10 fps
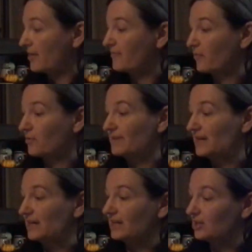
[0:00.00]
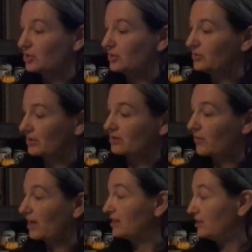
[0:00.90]
for me to just
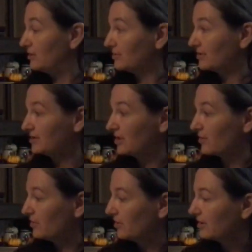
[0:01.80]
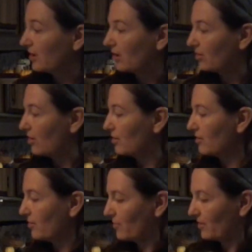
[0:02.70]
go ahead and use the dough hook
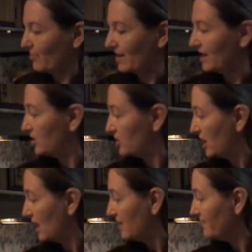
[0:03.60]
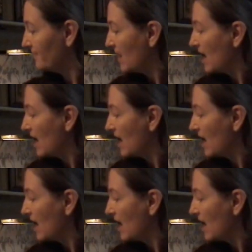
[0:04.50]
along with my KitchenAid.